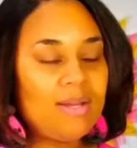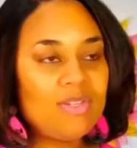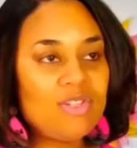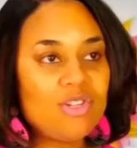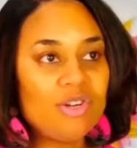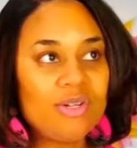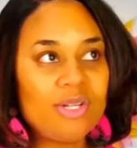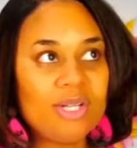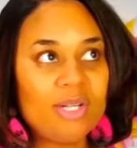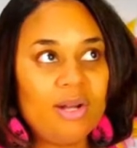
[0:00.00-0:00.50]

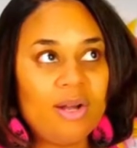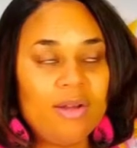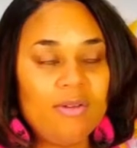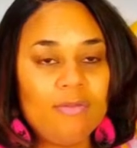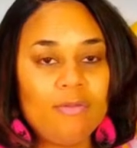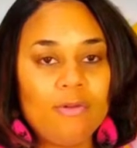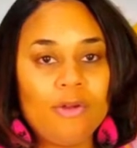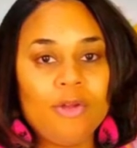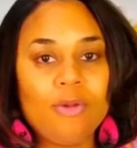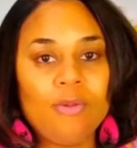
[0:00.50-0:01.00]
turned it
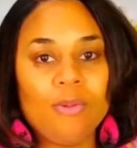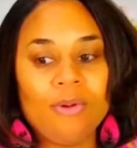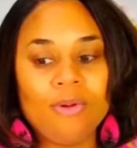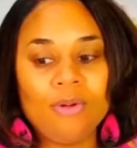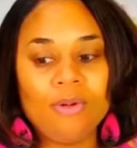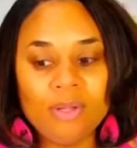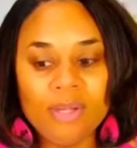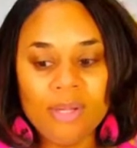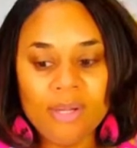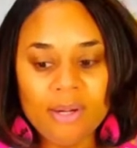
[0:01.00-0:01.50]
on for you
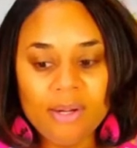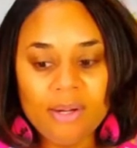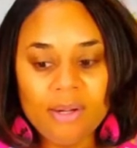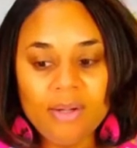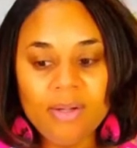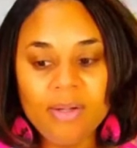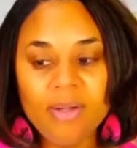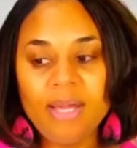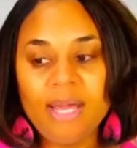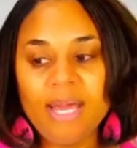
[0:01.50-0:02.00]

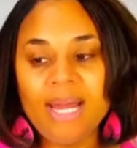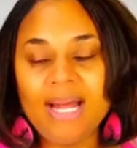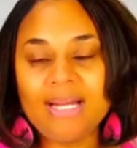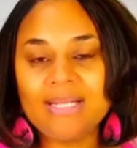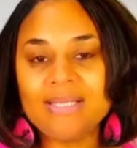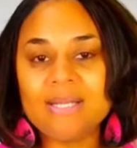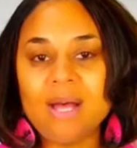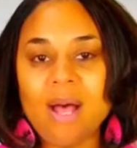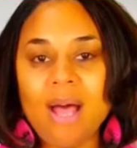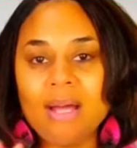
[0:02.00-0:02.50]
earlier and I
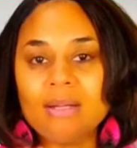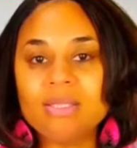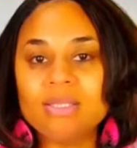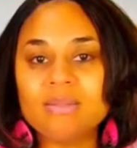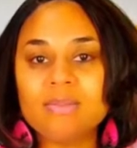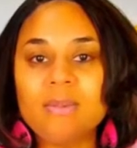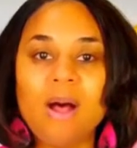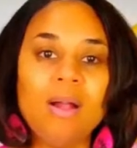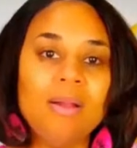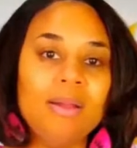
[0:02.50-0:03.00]
saw how
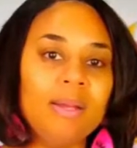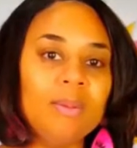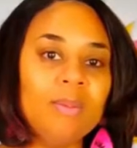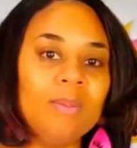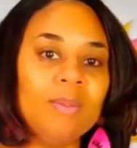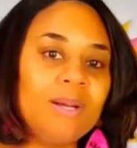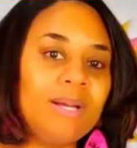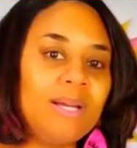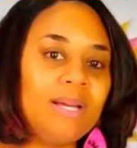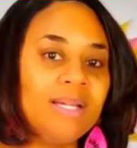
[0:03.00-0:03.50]
small it
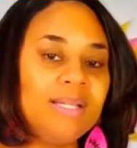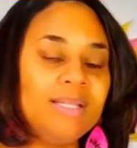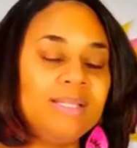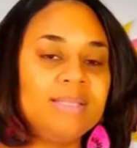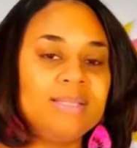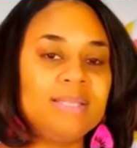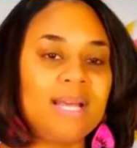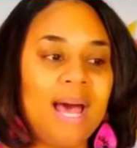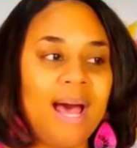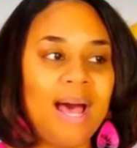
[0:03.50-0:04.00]

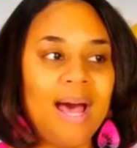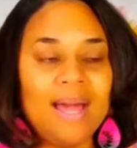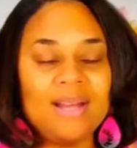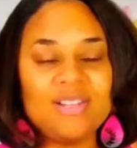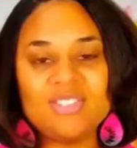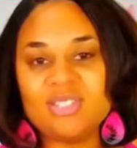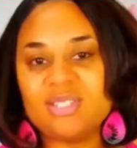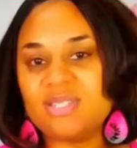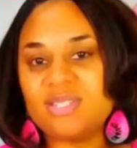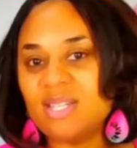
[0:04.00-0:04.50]
was. I
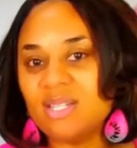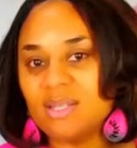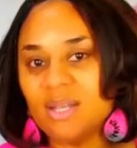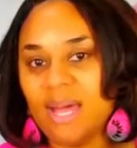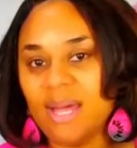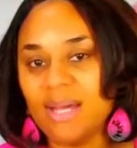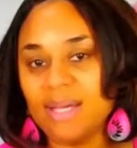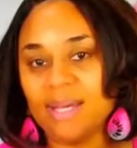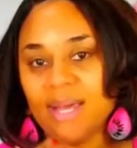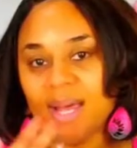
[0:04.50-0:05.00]
just didn't
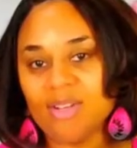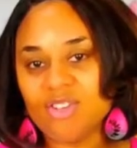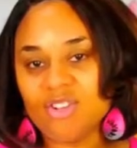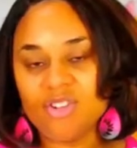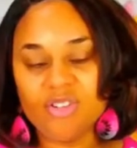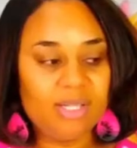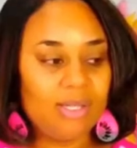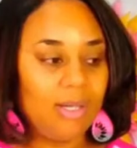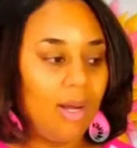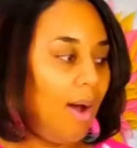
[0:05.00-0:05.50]
like it. I
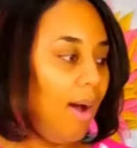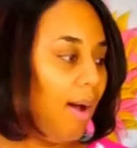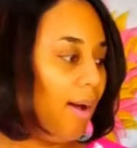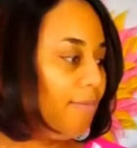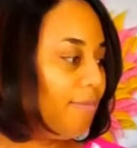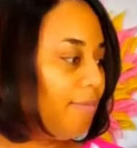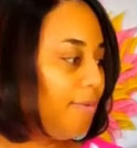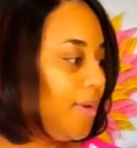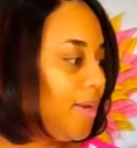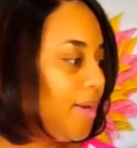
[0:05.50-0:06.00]
turned it
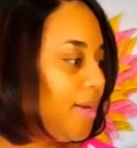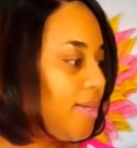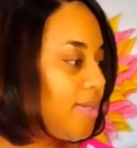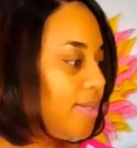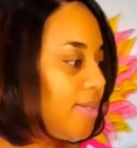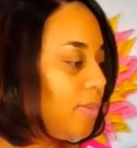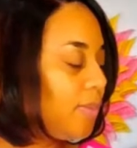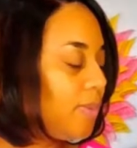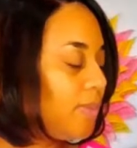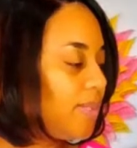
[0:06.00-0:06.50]
off.
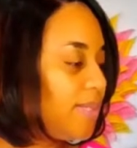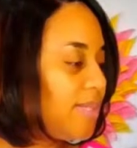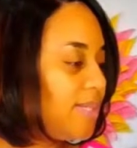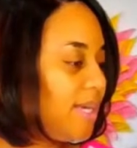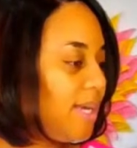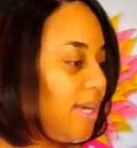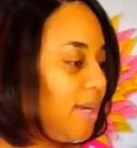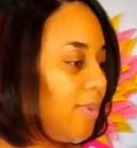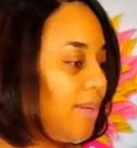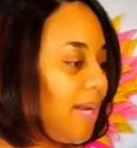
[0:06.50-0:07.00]
So we'll
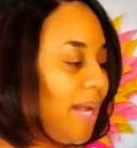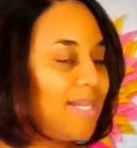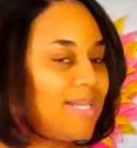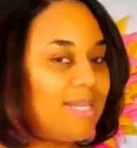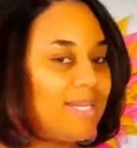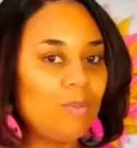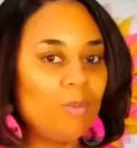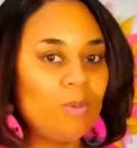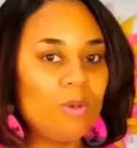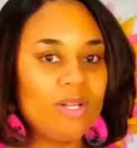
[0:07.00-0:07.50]
see, but I
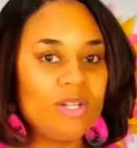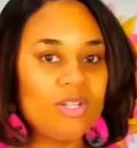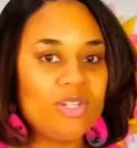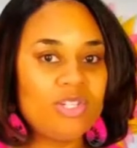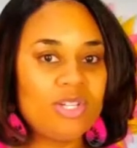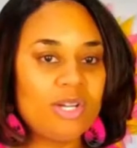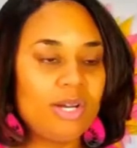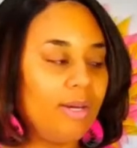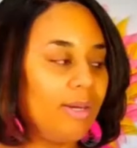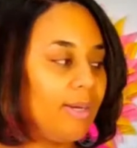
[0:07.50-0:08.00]
did want to
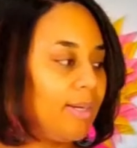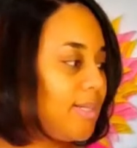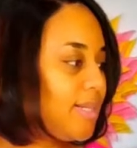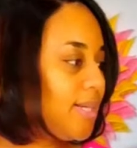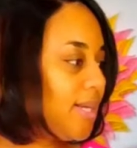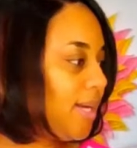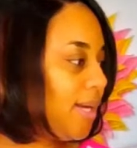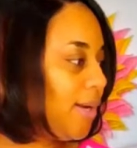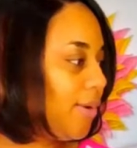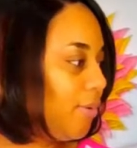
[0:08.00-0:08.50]
share it
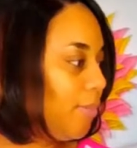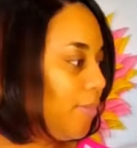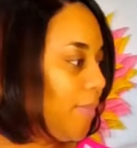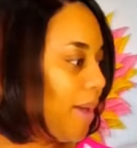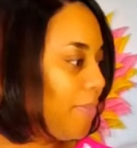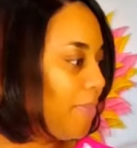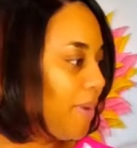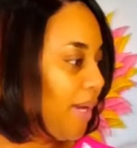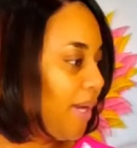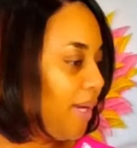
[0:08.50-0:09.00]
here on
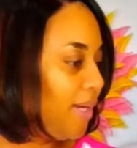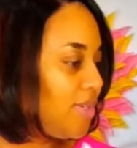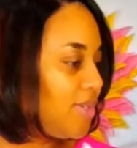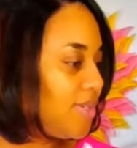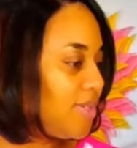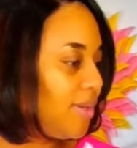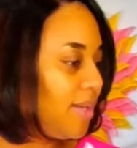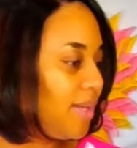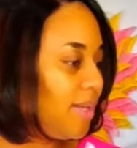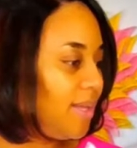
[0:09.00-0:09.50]
my page
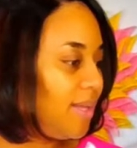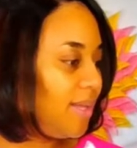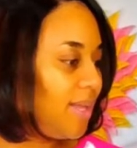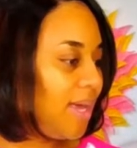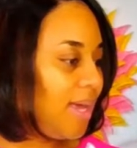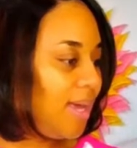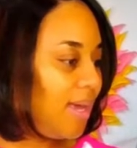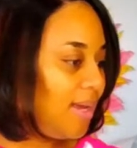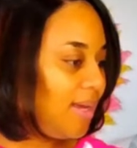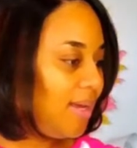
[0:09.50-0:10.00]
so that
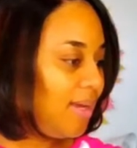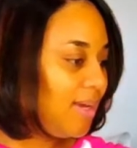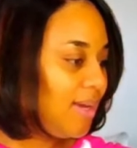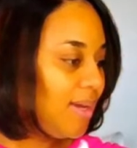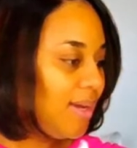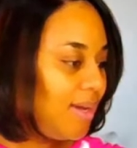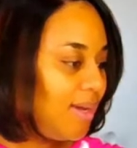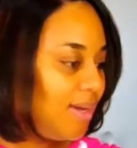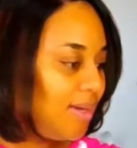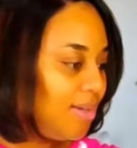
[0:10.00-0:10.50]
they
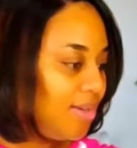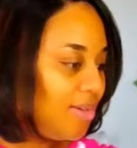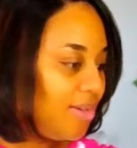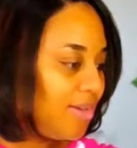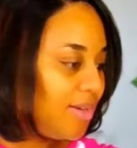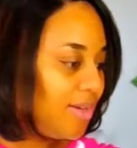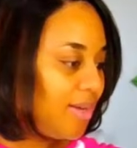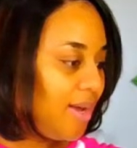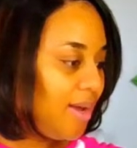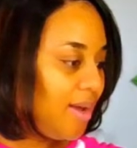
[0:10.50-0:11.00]

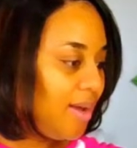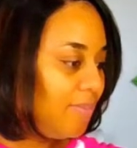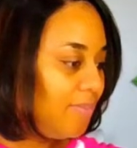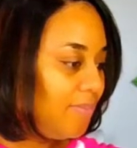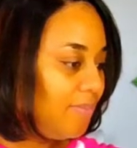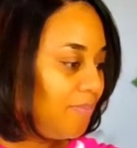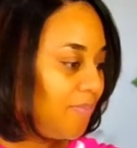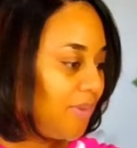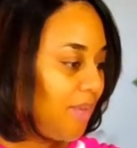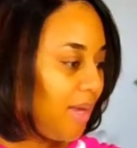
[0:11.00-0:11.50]
could
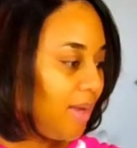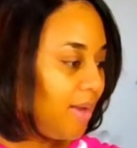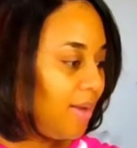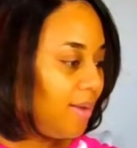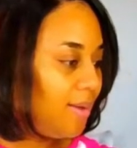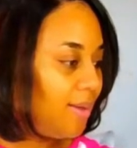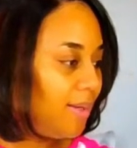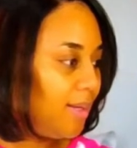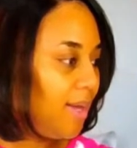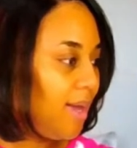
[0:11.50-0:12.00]

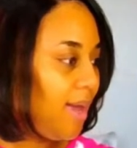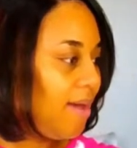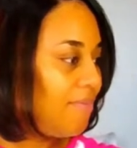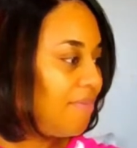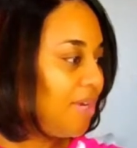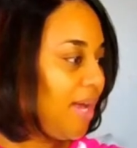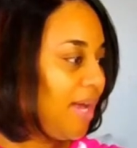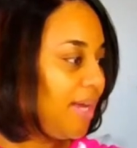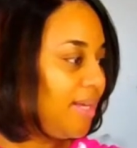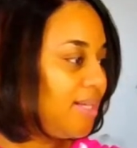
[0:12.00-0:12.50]
have
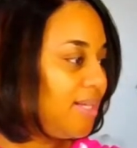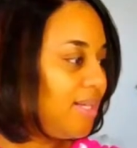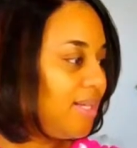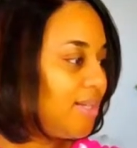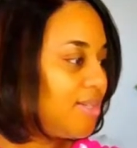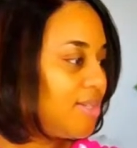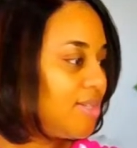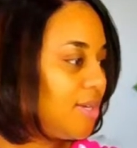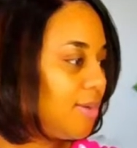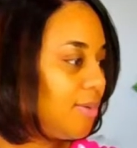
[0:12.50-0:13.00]
an
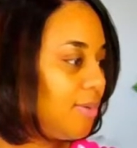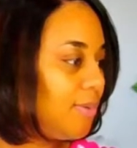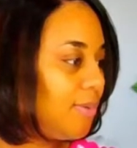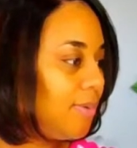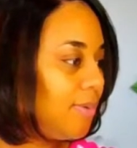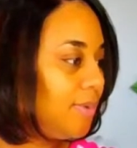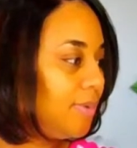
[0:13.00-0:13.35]
idea too.